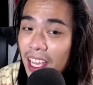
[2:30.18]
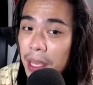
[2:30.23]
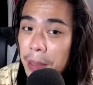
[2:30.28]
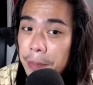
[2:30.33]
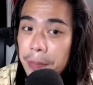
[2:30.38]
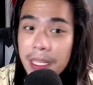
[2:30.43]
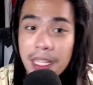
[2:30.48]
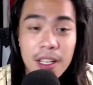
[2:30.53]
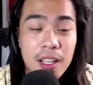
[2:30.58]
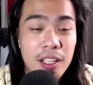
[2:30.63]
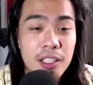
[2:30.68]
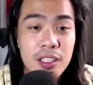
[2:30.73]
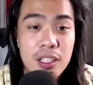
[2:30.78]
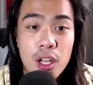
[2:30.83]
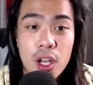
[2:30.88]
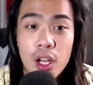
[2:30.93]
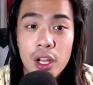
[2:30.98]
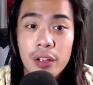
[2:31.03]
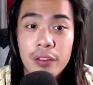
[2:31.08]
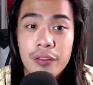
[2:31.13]
because
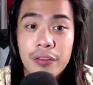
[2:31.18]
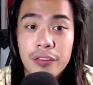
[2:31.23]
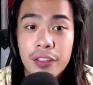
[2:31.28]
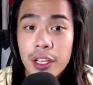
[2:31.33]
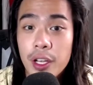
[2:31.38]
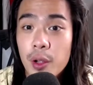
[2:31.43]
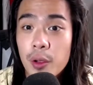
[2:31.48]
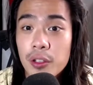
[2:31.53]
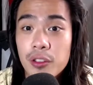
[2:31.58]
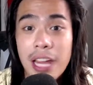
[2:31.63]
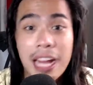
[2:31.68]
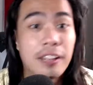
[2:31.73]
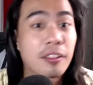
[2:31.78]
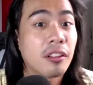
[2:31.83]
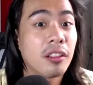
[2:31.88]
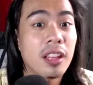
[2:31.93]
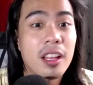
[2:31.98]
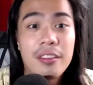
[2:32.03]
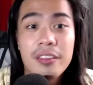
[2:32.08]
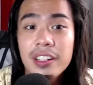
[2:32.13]
of, trying to
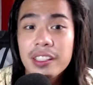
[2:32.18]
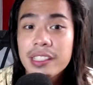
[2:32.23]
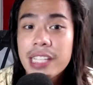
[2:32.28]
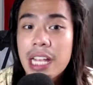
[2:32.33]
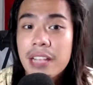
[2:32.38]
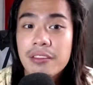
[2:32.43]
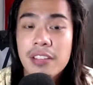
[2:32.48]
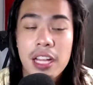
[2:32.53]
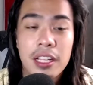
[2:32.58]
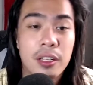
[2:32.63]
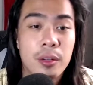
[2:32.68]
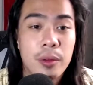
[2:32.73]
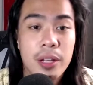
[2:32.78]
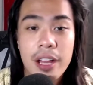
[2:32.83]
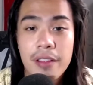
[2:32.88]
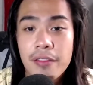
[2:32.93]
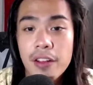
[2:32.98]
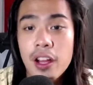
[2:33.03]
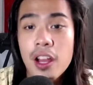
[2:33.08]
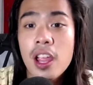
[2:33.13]
love ourselves, trying to
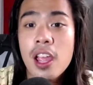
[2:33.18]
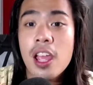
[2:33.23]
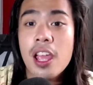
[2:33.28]
whatever.